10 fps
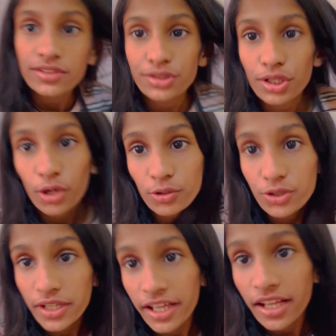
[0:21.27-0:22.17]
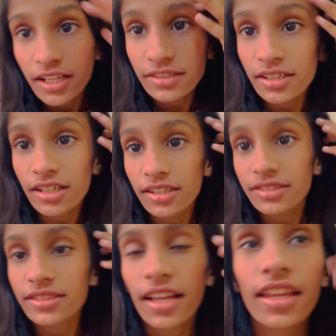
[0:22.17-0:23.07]
So today is the
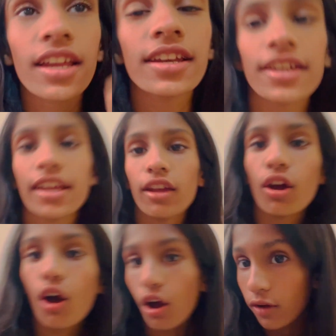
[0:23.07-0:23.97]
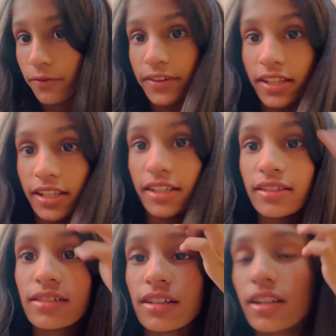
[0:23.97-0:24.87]
second day of Eid.
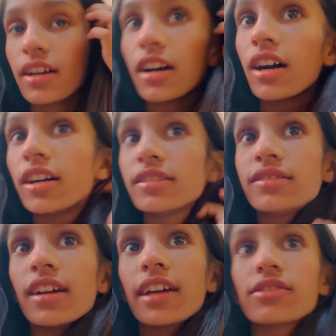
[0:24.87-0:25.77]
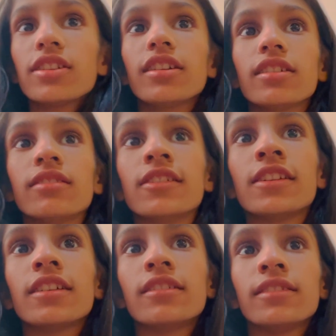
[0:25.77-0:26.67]
It's actually Eid
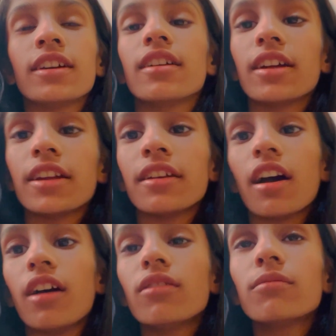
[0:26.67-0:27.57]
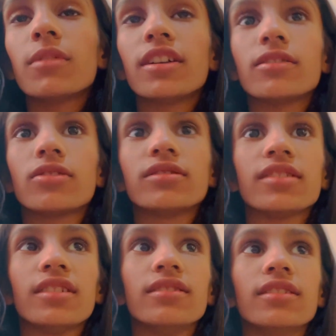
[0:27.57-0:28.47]
in India right now, but it was
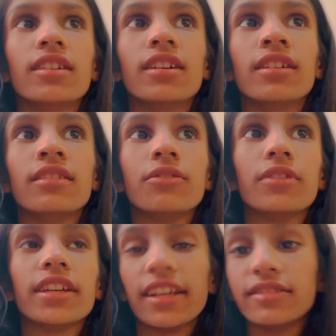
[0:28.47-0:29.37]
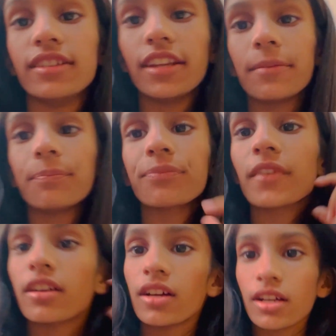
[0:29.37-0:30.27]
Eid in UAE yesterday.
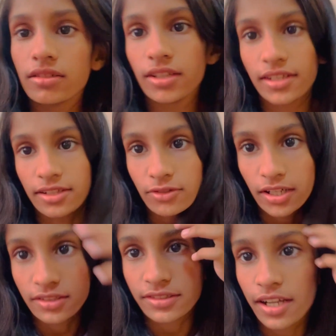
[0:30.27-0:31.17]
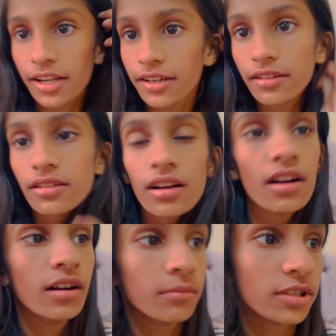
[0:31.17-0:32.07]
So that's why I said
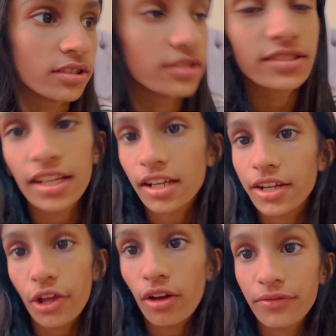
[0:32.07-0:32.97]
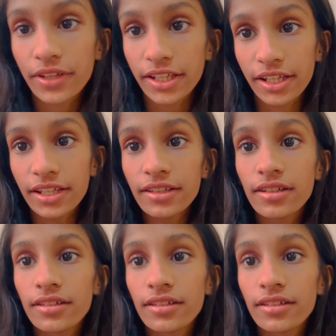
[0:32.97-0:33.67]
it's the second day of Eid.